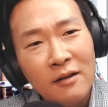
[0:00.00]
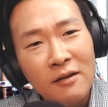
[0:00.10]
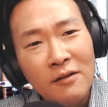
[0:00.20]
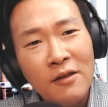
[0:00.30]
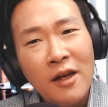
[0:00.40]

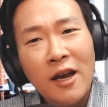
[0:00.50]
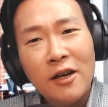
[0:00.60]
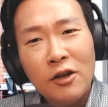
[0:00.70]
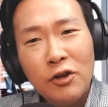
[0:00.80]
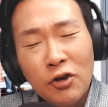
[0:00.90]
that
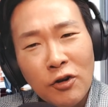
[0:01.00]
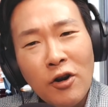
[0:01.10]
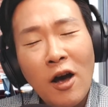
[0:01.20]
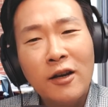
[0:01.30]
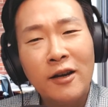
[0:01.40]
you're
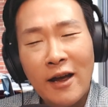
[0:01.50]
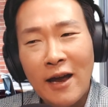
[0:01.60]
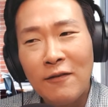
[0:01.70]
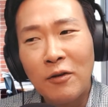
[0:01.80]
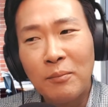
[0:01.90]
not going to
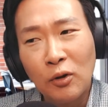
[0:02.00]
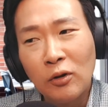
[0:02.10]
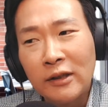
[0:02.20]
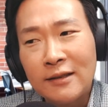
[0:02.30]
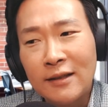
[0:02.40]
ever
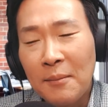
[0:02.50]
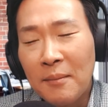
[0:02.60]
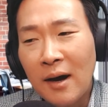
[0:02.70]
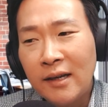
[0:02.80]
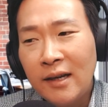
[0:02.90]
bully
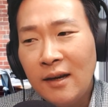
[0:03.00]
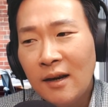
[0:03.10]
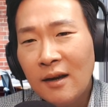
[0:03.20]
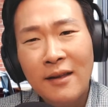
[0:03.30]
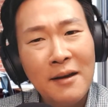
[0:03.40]
somebody
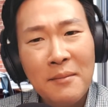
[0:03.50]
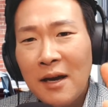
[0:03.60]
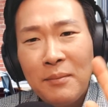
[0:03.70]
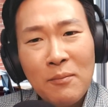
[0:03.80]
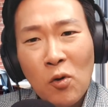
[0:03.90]
that might
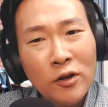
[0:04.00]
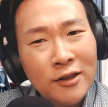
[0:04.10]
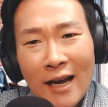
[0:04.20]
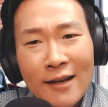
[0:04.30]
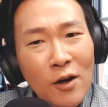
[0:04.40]
be more
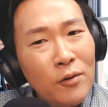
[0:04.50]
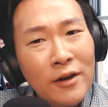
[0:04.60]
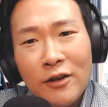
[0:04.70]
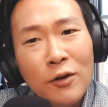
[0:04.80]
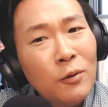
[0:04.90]
psycho
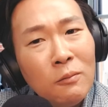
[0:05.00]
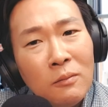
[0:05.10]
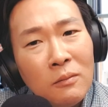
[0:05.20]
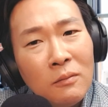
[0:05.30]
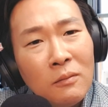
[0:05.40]
than you?
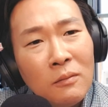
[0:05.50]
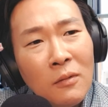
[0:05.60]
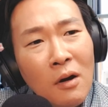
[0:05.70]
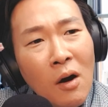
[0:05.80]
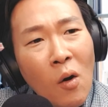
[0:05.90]

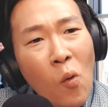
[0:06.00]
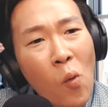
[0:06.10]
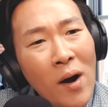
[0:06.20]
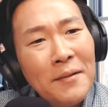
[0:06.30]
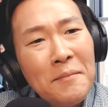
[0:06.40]

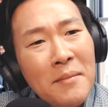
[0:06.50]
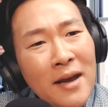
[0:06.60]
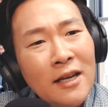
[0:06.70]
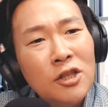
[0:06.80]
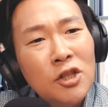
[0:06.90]
What
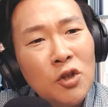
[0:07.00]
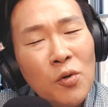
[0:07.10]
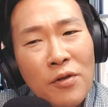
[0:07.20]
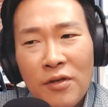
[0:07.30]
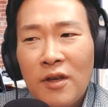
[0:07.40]
makes you
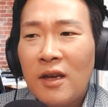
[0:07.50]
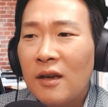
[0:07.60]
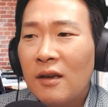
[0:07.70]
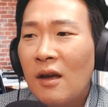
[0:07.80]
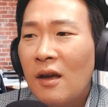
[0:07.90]

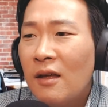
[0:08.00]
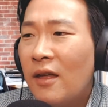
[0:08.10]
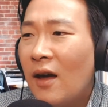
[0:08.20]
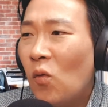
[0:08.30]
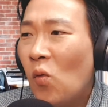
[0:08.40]
think
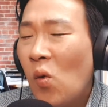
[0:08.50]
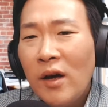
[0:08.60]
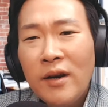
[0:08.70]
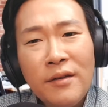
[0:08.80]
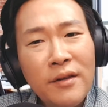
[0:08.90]
that
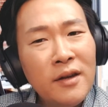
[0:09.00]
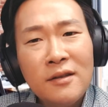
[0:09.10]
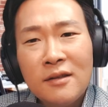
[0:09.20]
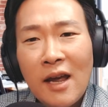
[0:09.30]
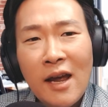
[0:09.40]
one of these
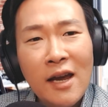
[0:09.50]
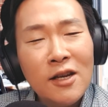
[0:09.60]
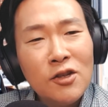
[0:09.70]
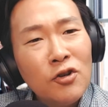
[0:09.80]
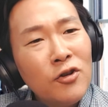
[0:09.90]

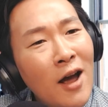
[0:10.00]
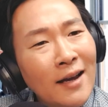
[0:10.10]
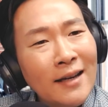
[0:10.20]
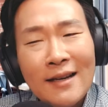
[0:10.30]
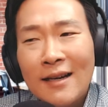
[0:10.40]
days you're not
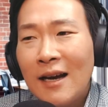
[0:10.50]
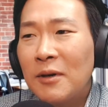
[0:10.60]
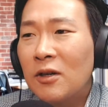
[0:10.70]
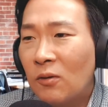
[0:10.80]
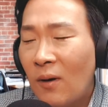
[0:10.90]
going to come
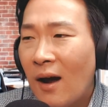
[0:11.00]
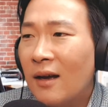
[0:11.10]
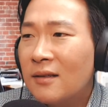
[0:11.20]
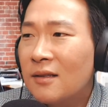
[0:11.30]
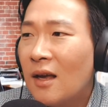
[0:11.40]

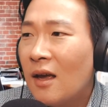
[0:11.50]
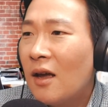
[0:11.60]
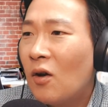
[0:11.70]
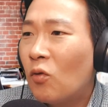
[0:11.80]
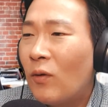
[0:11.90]
across
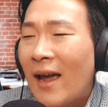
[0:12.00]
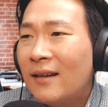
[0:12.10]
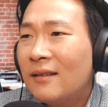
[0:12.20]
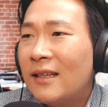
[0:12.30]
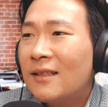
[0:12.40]

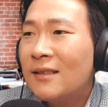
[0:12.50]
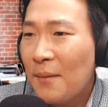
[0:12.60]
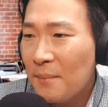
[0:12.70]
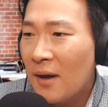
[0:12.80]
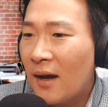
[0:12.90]
rattling
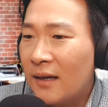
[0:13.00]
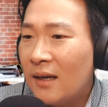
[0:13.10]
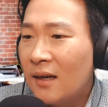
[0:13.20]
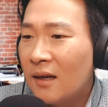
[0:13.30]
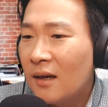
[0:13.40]

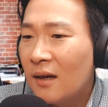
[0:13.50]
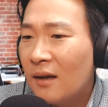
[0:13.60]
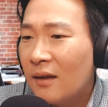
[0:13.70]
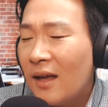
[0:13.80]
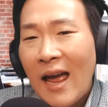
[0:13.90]
somebody
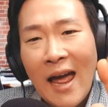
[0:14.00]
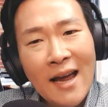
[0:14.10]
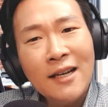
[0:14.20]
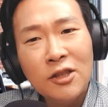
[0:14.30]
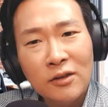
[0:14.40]
that
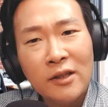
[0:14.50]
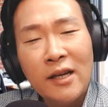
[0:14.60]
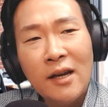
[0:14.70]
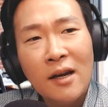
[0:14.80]
actually